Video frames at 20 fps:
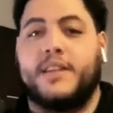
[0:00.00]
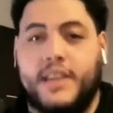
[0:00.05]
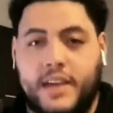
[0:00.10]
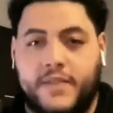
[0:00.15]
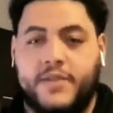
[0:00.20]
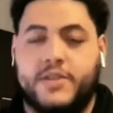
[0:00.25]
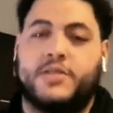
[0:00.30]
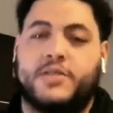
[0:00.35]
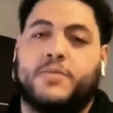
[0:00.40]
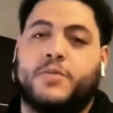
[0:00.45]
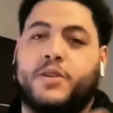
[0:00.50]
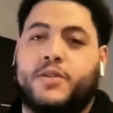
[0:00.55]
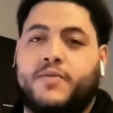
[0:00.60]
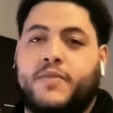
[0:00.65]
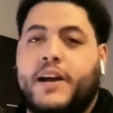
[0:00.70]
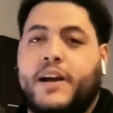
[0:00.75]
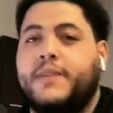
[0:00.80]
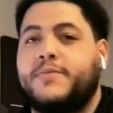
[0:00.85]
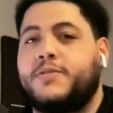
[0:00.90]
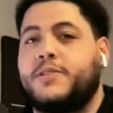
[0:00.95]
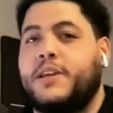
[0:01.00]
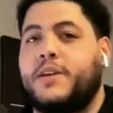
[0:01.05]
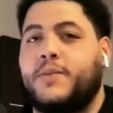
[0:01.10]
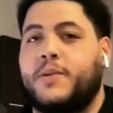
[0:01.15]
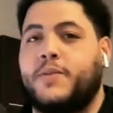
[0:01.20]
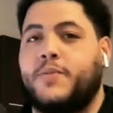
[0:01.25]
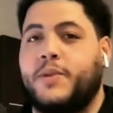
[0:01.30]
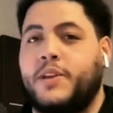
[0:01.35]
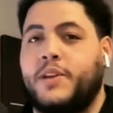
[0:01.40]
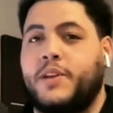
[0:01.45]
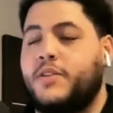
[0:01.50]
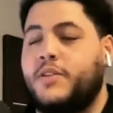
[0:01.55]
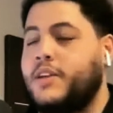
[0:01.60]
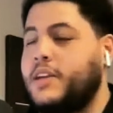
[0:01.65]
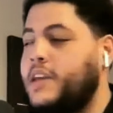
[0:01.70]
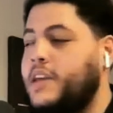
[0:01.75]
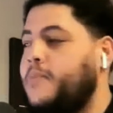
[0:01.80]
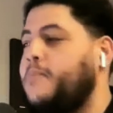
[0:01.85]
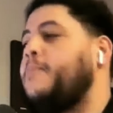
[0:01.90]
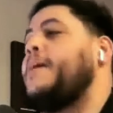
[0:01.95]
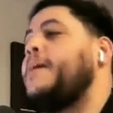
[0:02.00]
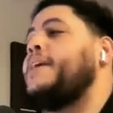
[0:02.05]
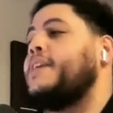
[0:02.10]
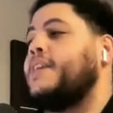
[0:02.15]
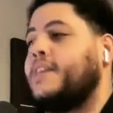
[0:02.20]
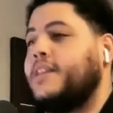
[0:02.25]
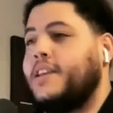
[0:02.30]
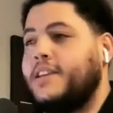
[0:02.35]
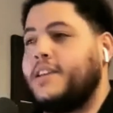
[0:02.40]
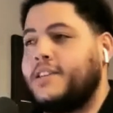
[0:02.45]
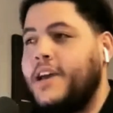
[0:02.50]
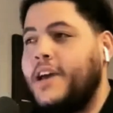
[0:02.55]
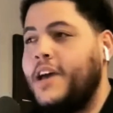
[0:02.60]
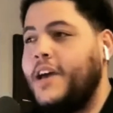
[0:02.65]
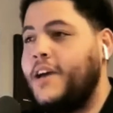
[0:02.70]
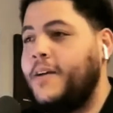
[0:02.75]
give us some good vibes so that way we know to keep making these.